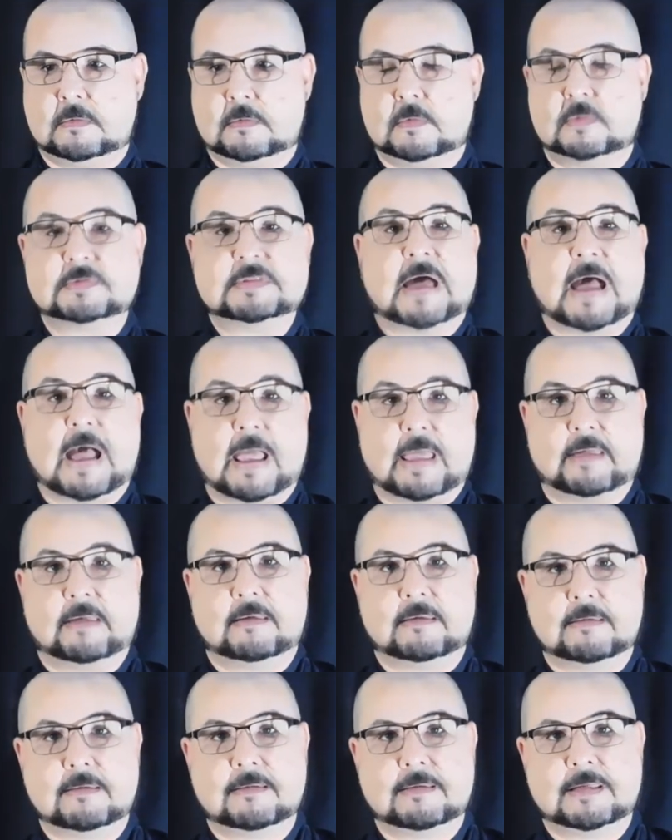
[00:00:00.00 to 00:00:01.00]
who
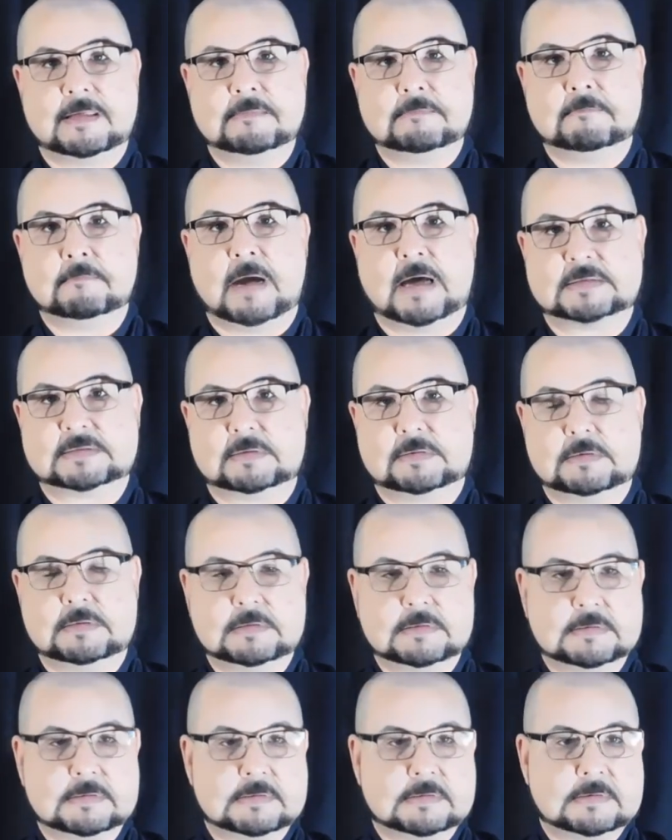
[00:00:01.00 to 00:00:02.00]
died in battle
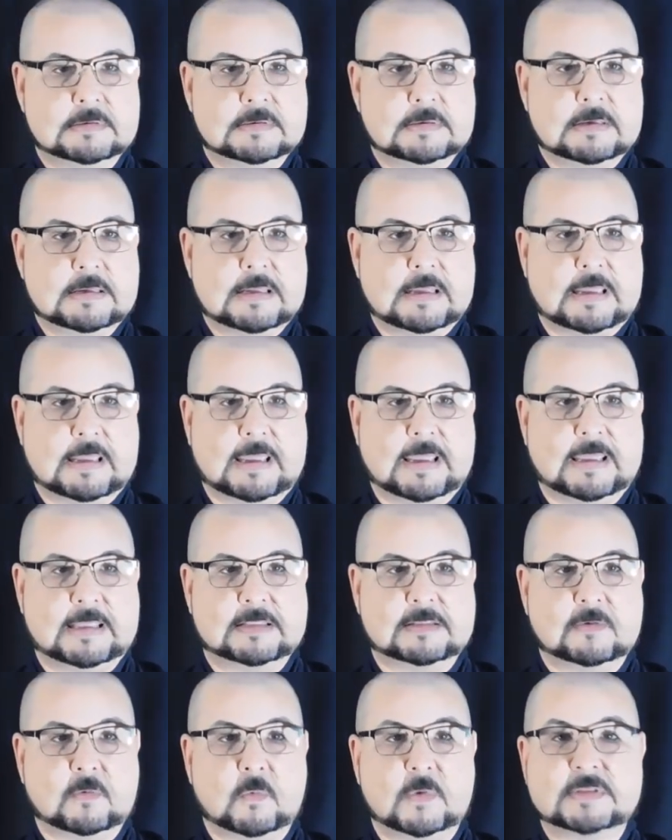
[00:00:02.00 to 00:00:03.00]

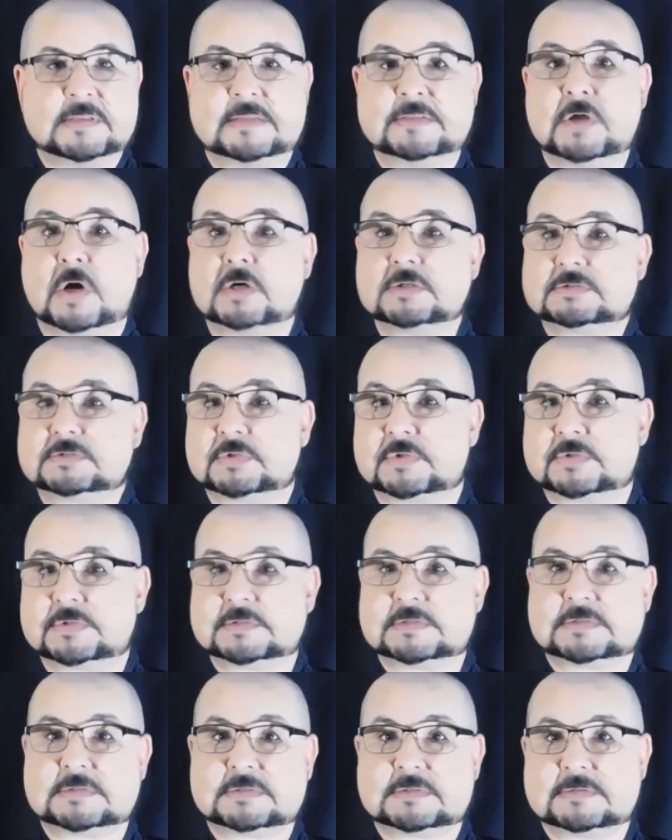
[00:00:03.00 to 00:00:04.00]
and with the
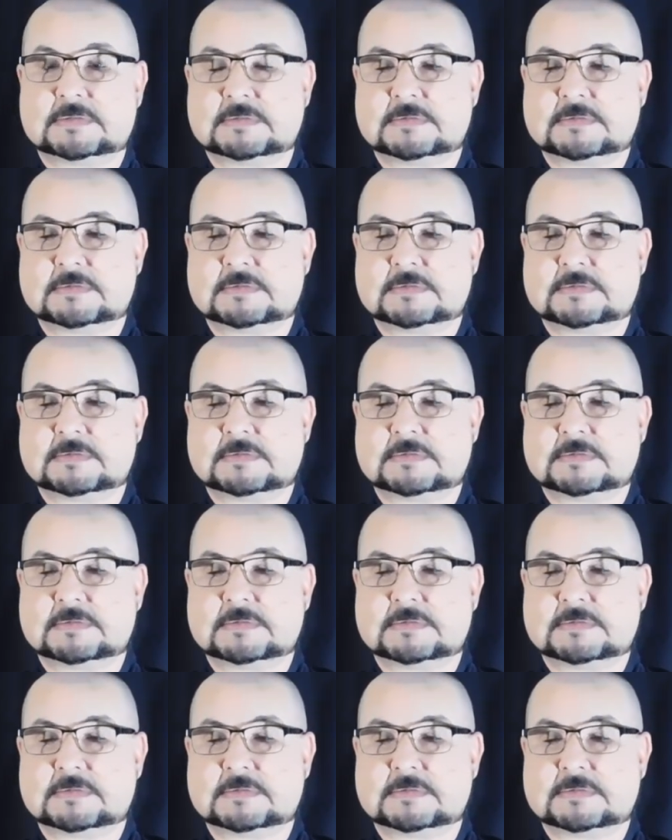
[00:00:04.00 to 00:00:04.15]
doctors